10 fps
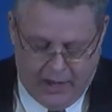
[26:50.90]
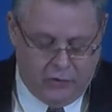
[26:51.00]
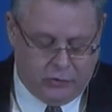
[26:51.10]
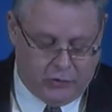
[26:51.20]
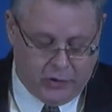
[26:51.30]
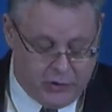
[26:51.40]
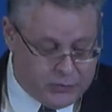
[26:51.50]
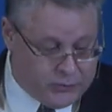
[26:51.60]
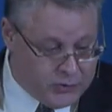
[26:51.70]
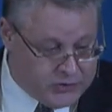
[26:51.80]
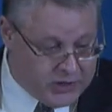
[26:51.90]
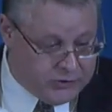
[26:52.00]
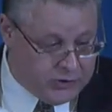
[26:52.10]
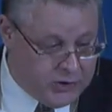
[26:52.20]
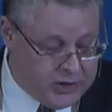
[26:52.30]
So notice 1
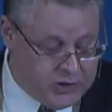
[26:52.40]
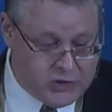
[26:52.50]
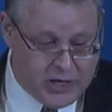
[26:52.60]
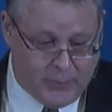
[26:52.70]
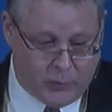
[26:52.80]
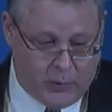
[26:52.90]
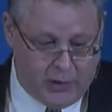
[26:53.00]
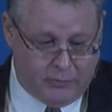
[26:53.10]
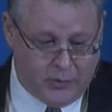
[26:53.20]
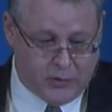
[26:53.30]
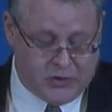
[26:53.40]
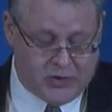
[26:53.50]
Thessalonians chapter 1 verse